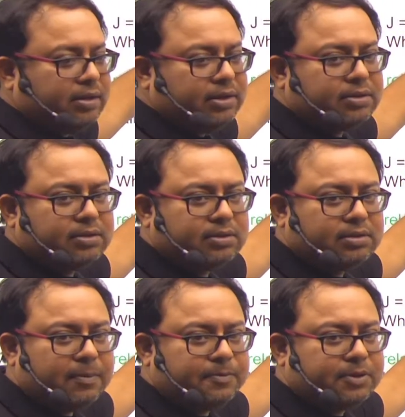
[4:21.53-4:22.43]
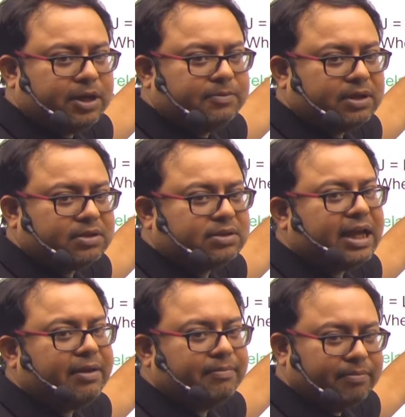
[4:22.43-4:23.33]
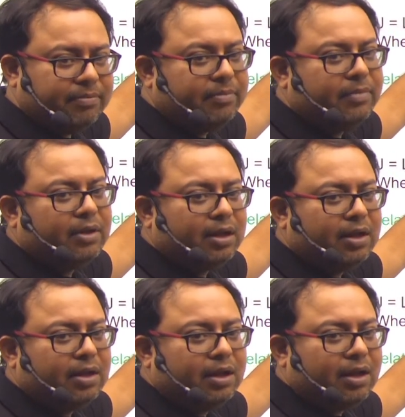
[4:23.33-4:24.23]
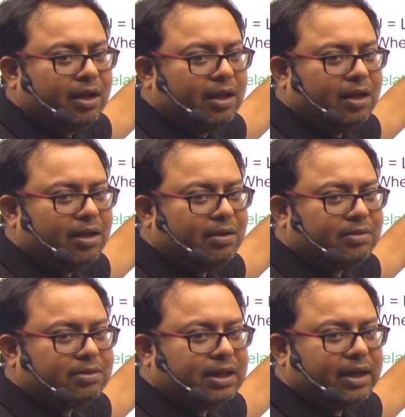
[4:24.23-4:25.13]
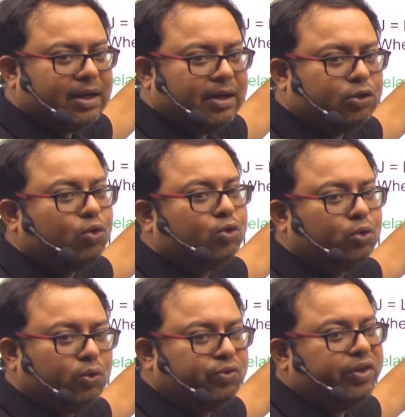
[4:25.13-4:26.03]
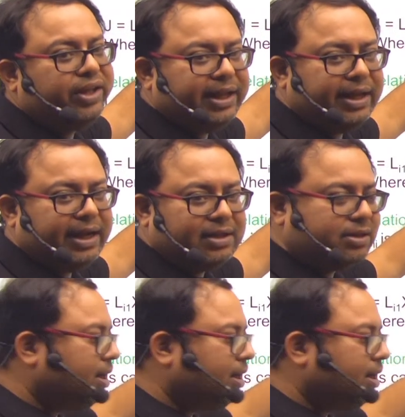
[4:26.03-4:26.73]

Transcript: subscripts are same, say 2, 2, 3, 3, etc.